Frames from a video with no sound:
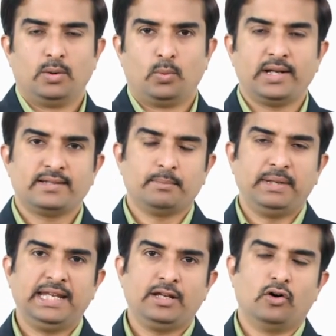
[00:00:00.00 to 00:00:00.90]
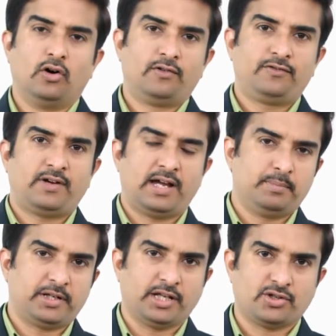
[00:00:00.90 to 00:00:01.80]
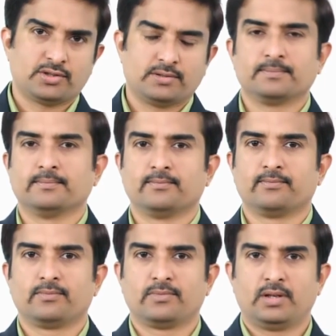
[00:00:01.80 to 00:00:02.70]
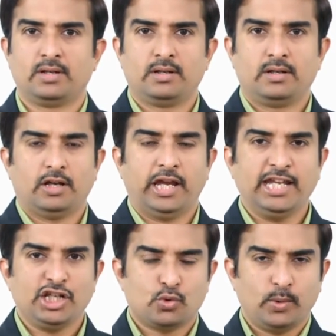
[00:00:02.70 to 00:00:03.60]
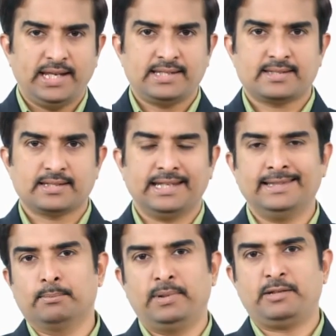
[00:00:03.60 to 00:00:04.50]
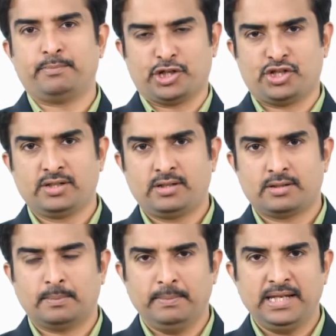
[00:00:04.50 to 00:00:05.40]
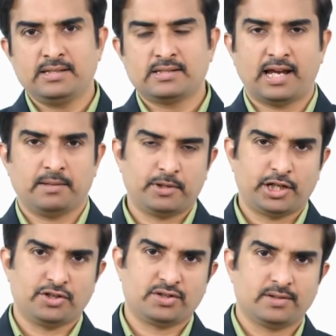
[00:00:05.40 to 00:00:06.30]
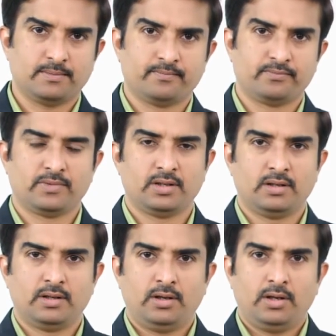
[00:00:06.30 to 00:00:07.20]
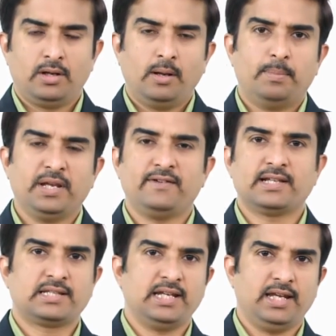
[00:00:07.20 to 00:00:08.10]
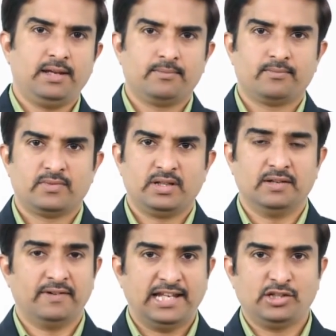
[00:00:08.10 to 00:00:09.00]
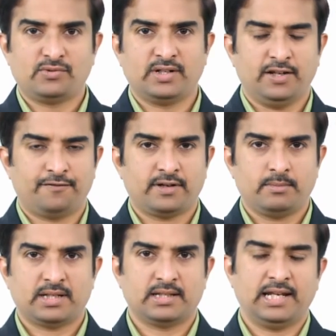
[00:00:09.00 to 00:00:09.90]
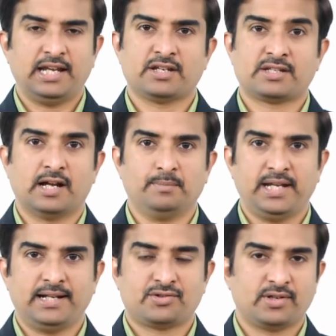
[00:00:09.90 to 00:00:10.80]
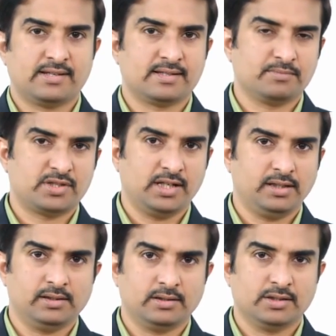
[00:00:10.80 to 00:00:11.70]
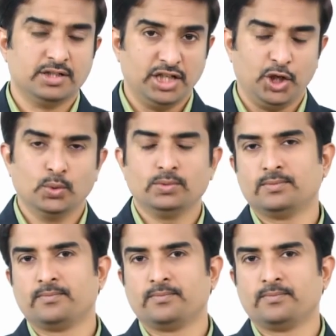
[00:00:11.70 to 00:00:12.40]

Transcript: What is the meaning of hypertension? Increase in the blood pressure means hypertension. Previously, the values were different, but the latest update says something new.